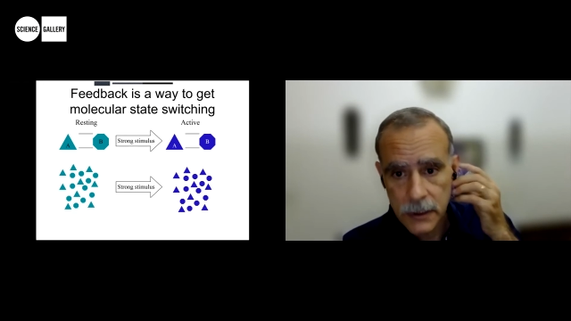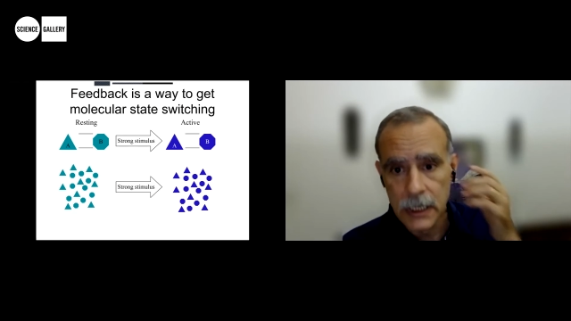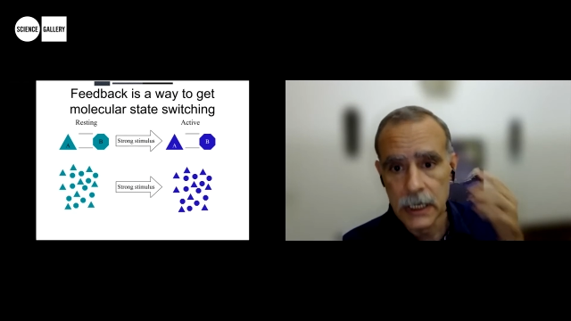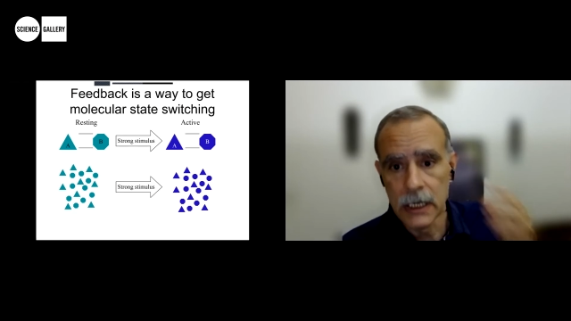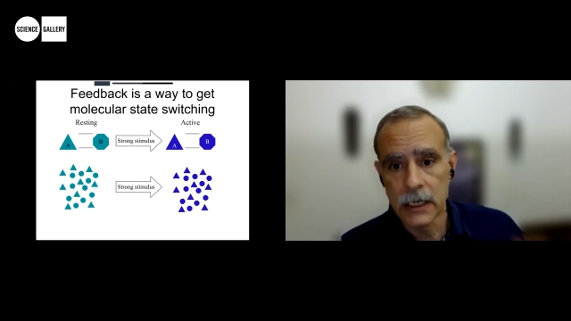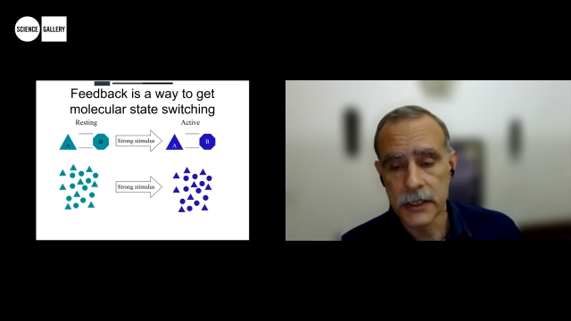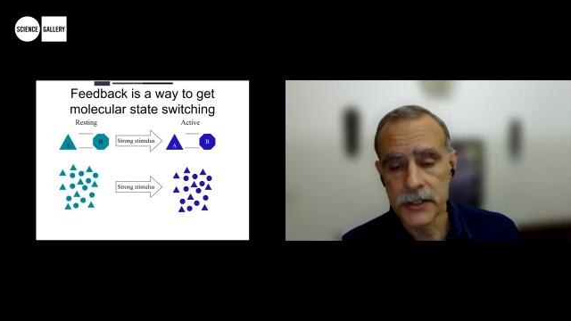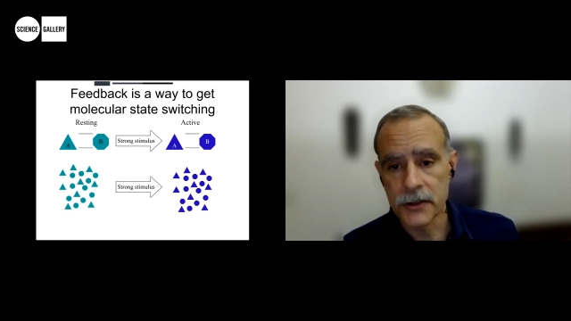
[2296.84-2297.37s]

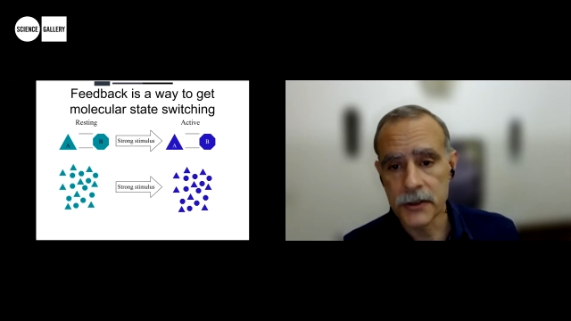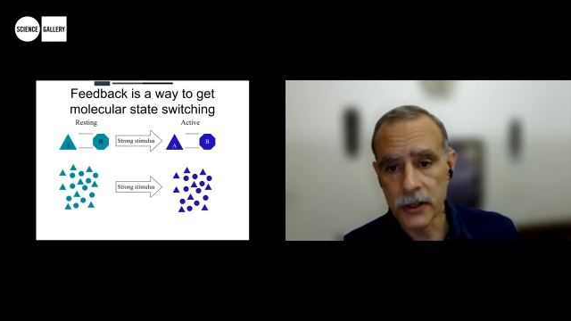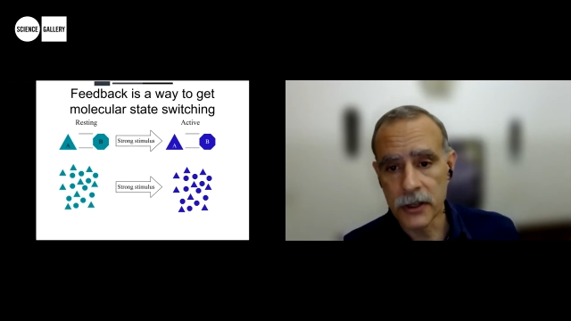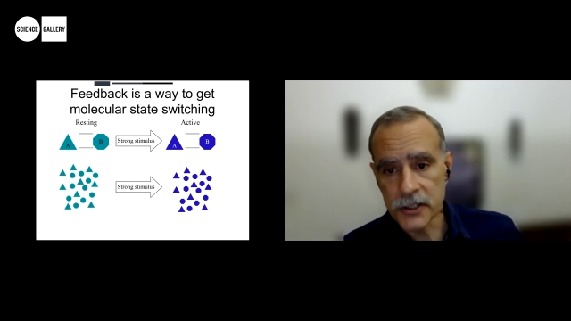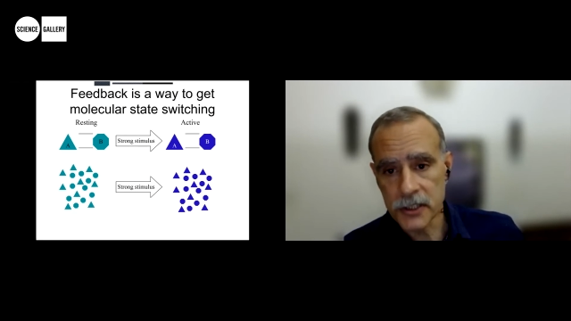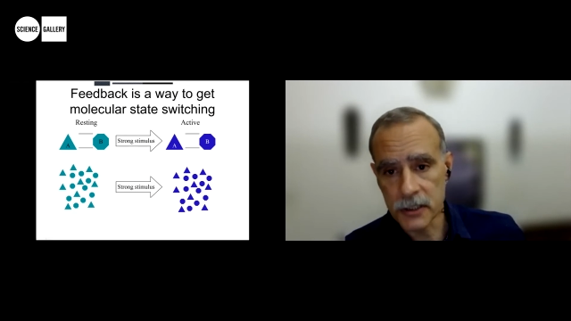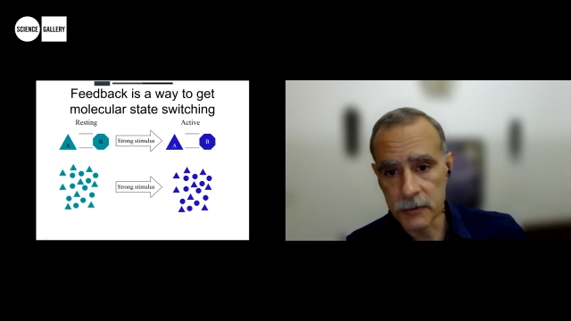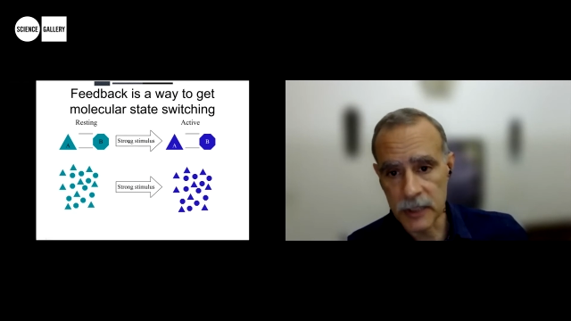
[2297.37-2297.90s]
A strong
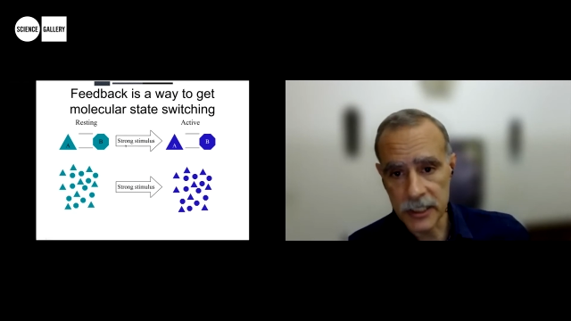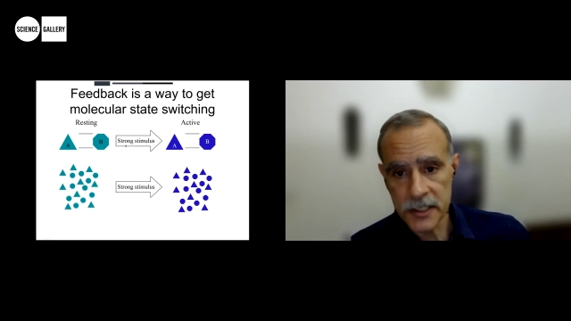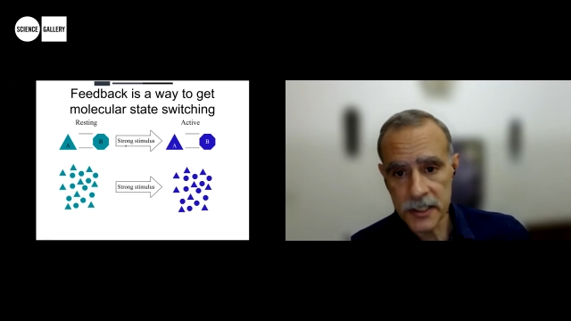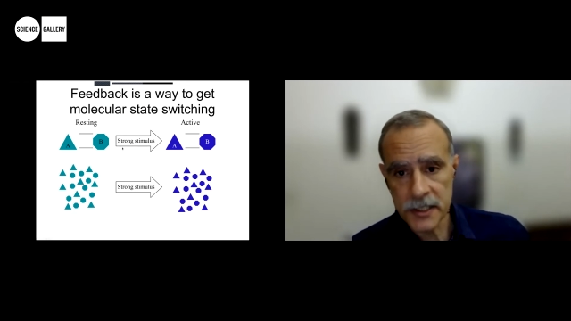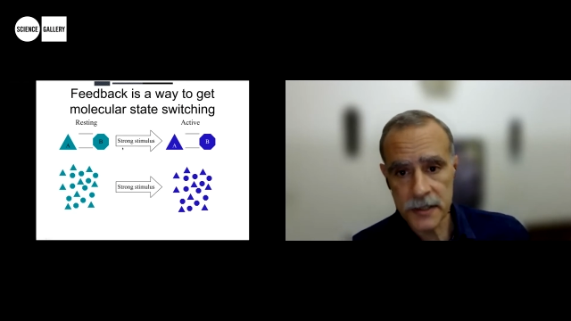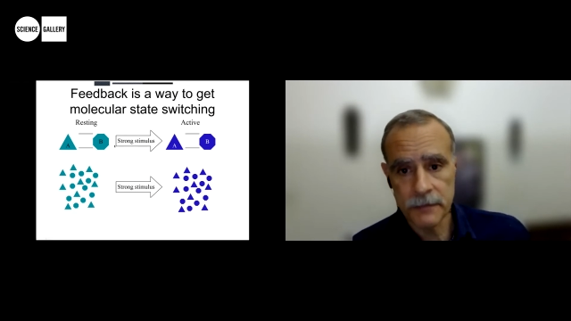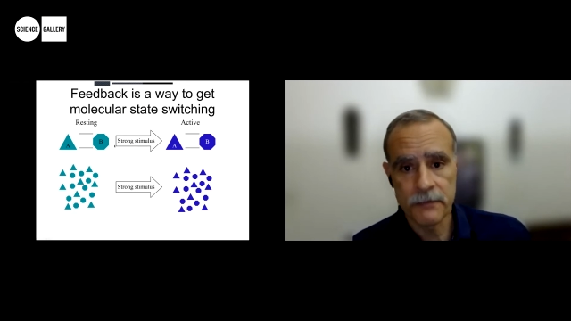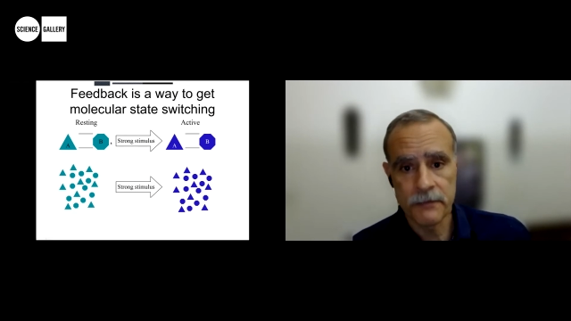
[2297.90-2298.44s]

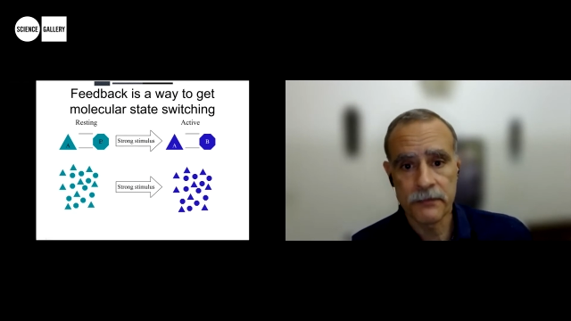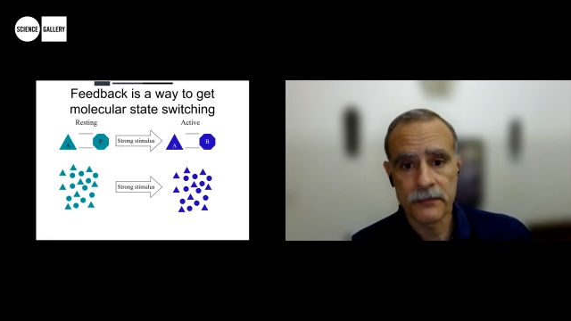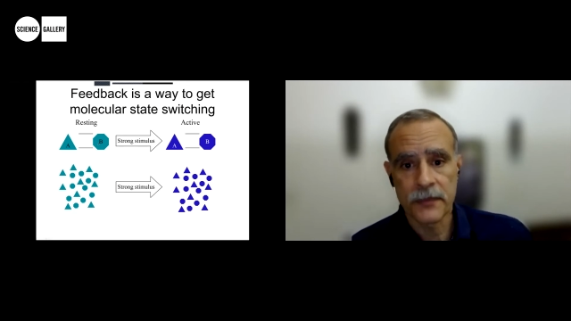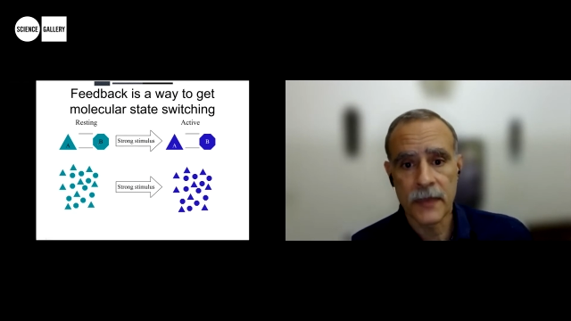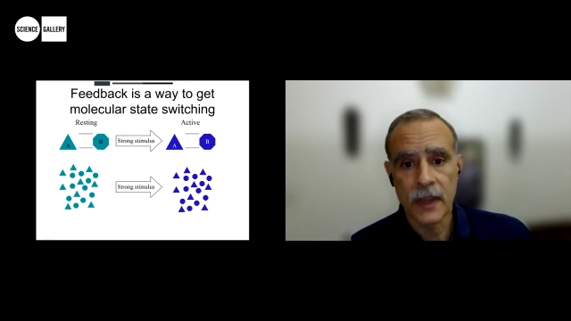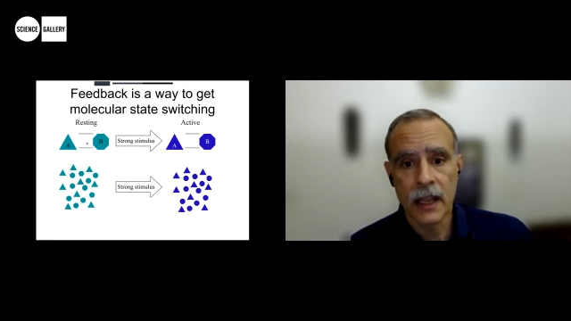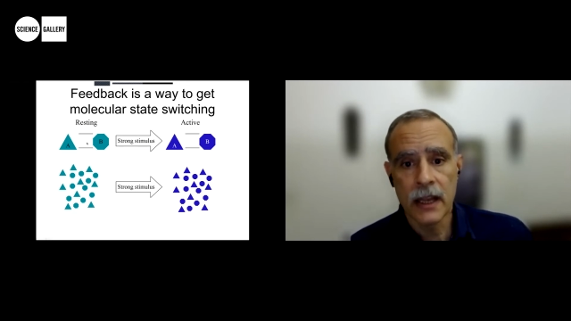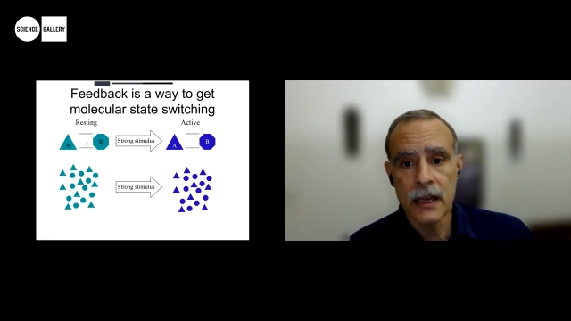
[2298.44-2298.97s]
stimulus,
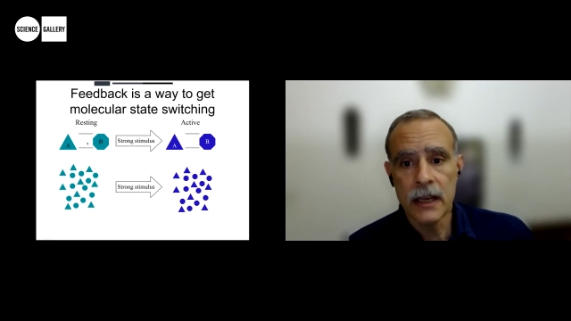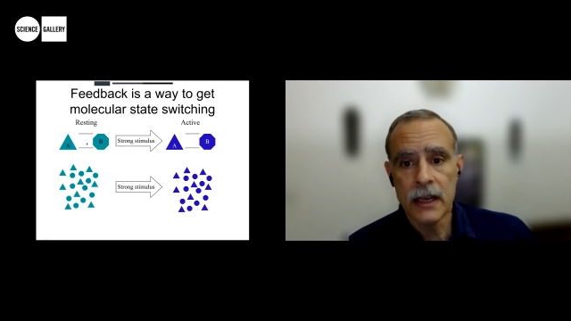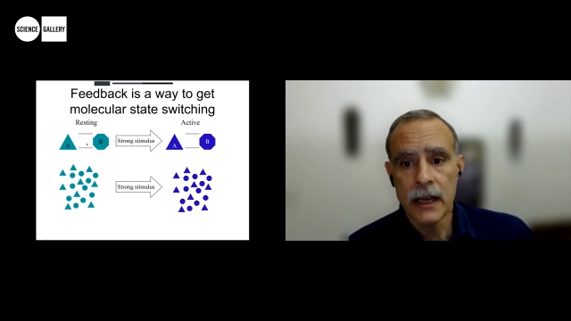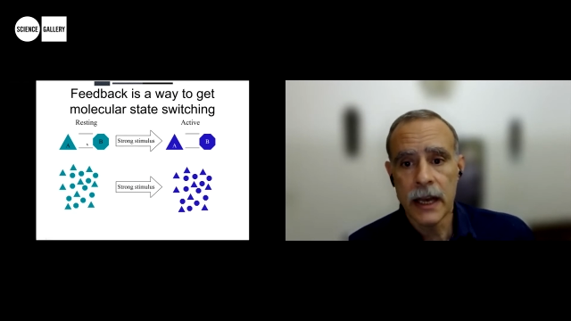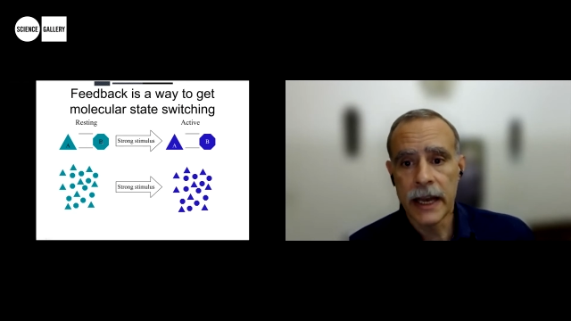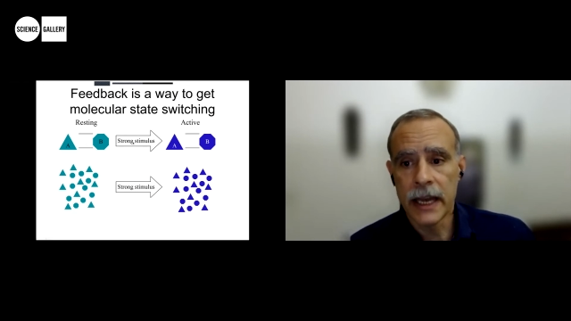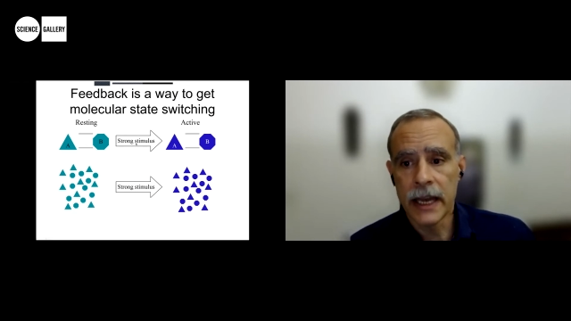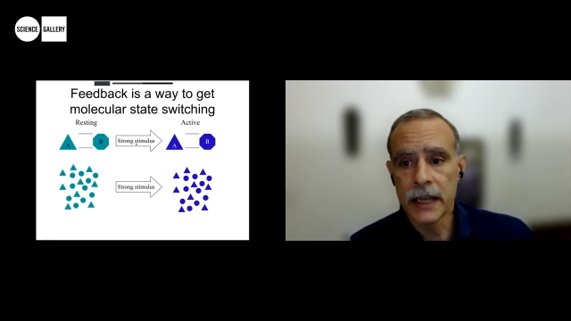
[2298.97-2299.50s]

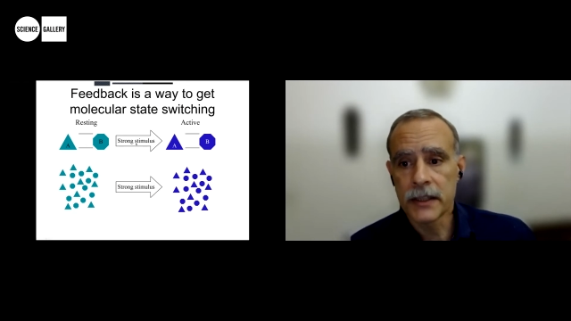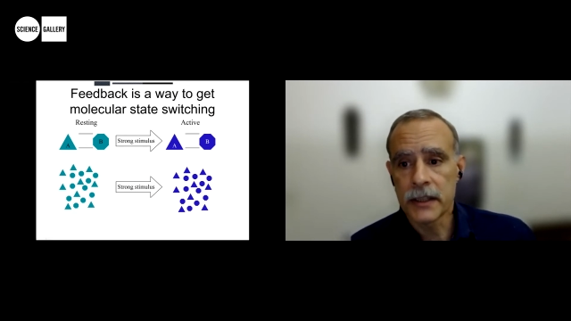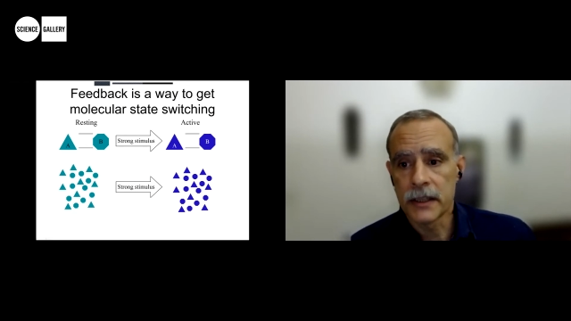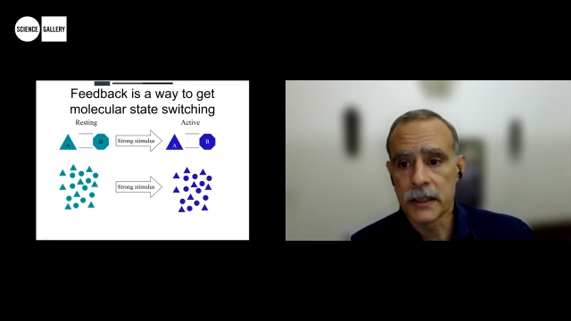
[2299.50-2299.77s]
and